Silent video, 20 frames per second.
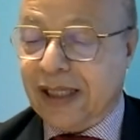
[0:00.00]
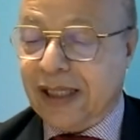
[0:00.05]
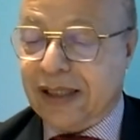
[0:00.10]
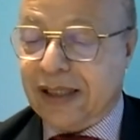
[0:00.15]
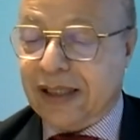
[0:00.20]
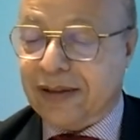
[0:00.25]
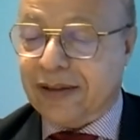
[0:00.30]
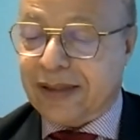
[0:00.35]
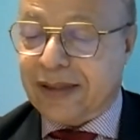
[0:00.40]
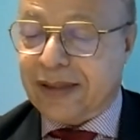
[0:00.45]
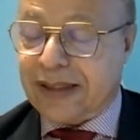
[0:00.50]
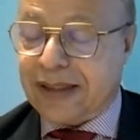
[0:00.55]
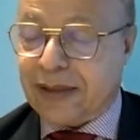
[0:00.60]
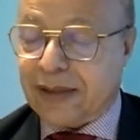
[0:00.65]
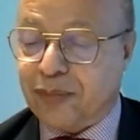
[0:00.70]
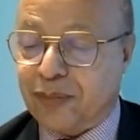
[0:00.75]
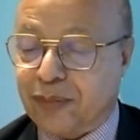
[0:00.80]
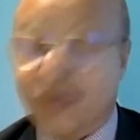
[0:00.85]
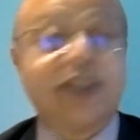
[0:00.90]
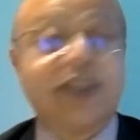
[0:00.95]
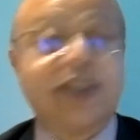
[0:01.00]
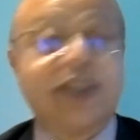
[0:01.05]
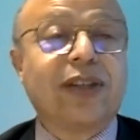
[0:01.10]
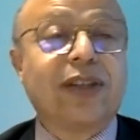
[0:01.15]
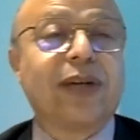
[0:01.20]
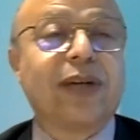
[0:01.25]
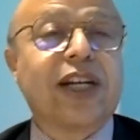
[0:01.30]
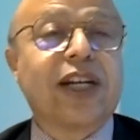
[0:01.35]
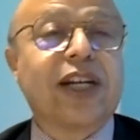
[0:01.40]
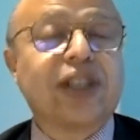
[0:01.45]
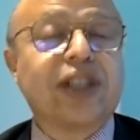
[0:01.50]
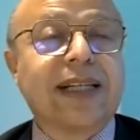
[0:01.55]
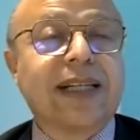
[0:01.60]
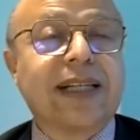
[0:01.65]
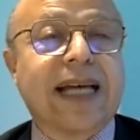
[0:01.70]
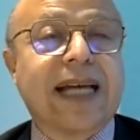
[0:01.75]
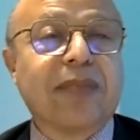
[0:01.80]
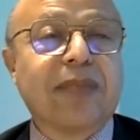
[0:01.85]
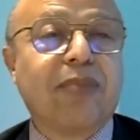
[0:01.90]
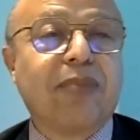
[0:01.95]
that prison education
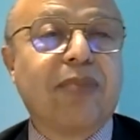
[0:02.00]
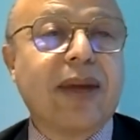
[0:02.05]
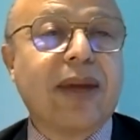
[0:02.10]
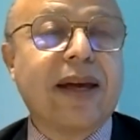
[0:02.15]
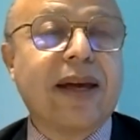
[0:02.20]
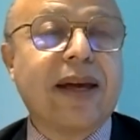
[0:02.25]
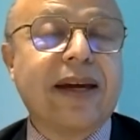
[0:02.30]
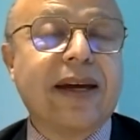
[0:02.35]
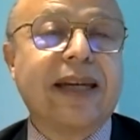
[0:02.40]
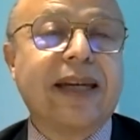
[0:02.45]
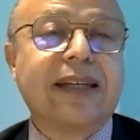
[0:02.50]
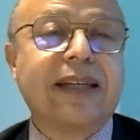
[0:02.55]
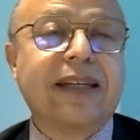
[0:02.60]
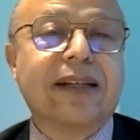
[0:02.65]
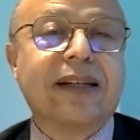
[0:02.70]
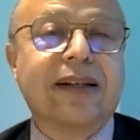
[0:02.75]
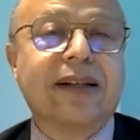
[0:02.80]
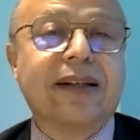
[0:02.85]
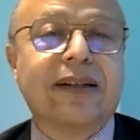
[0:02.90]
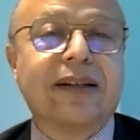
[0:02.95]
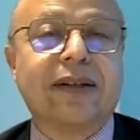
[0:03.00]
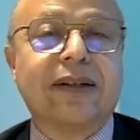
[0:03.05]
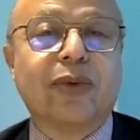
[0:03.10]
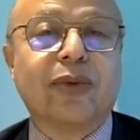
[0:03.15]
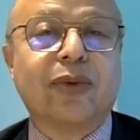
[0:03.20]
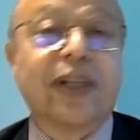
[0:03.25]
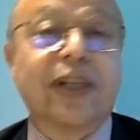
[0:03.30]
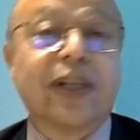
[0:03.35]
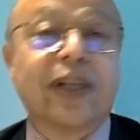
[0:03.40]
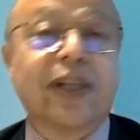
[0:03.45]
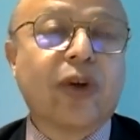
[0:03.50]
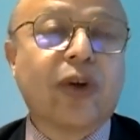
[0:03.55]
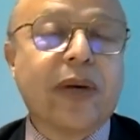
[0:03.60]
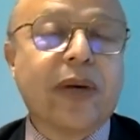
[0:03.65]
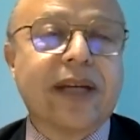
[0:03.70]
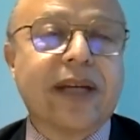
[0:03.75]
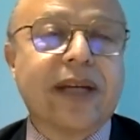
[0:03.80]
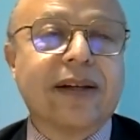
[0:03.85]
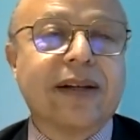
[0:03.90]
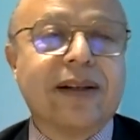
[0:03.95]
can play in
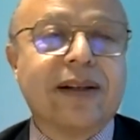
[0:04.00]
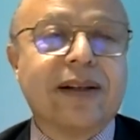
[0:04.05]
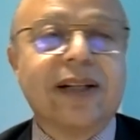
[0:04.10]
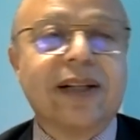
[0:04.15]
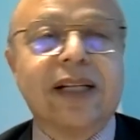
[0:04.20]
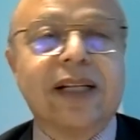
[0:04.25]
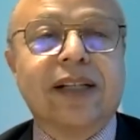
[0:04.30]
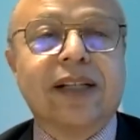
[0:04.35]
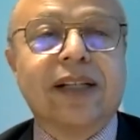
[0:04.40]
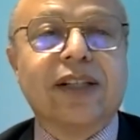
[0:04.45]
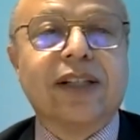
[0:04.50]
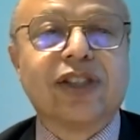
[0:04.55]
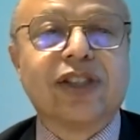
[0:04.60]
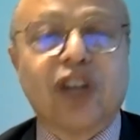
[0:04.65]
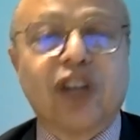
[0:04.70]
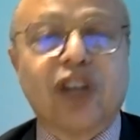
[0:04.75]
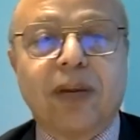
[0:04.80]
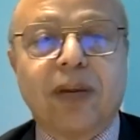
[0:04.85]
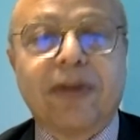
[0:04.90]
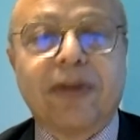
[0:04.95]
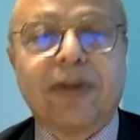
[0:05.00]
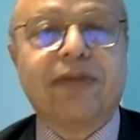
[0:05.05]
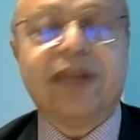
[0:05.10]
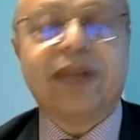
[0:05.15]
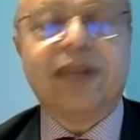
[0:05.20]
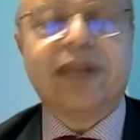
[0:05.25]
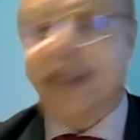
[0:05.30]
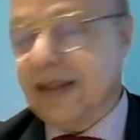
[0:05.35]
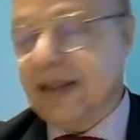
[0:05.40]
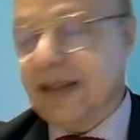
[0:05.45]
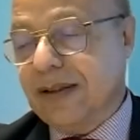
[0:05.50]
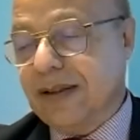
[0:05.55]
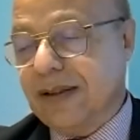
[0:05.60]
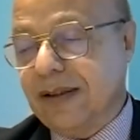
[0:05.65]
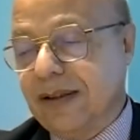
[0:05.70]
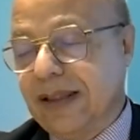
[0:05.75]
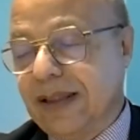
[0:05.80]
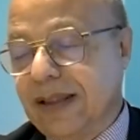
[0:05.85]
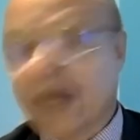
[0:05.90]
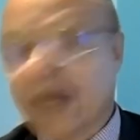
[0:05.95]
restoring some of the
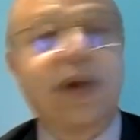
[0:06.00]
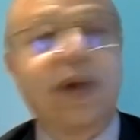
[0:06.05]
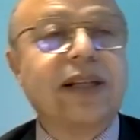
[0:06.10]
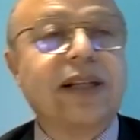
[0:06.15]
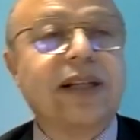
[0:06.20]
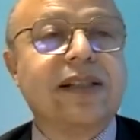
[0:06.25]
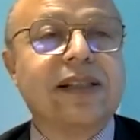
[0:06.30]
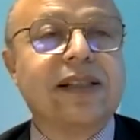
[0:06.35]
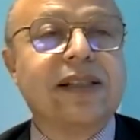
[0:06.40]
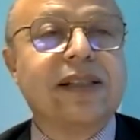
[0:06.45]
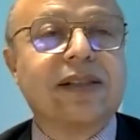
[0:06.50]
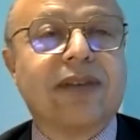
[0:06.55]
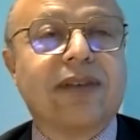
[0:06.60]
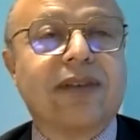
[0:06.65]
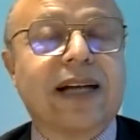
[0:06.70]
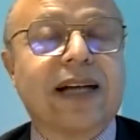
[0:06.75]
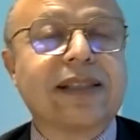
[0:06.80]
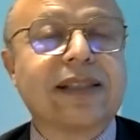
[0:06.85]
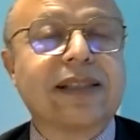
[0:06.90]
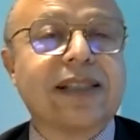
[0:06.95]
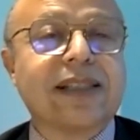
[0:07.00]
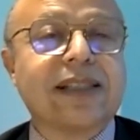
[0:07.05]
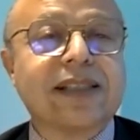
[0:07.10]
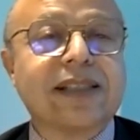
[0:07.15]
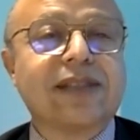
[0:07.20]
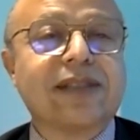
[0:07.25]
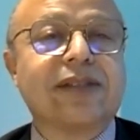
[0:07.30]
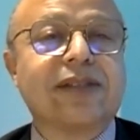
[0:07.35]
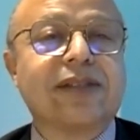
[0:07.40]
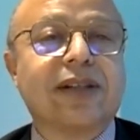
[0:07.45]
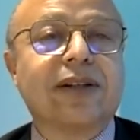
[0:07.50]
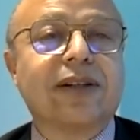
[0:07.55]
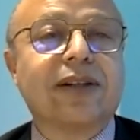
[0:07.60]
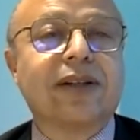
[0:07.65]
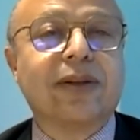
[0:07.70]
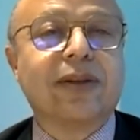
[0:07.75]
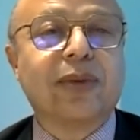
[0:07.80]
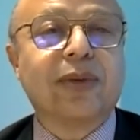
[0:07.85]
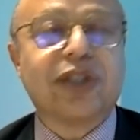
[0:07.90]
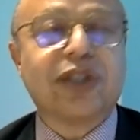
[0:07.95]
inequalities of access,
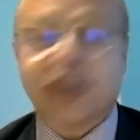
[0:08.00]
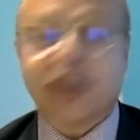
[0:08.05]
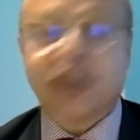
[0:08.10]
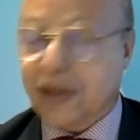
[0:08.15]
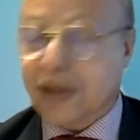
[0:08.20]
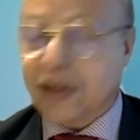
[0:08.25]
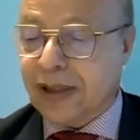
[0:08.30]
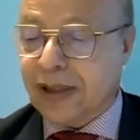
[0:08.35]
which